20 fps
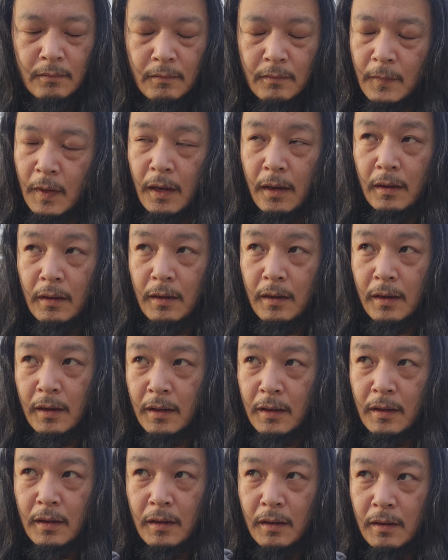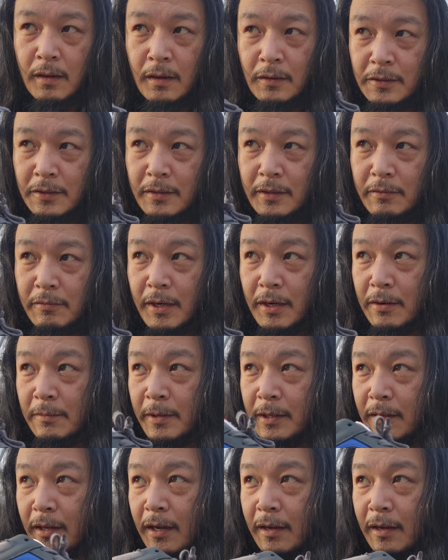yeah, I actually recommend it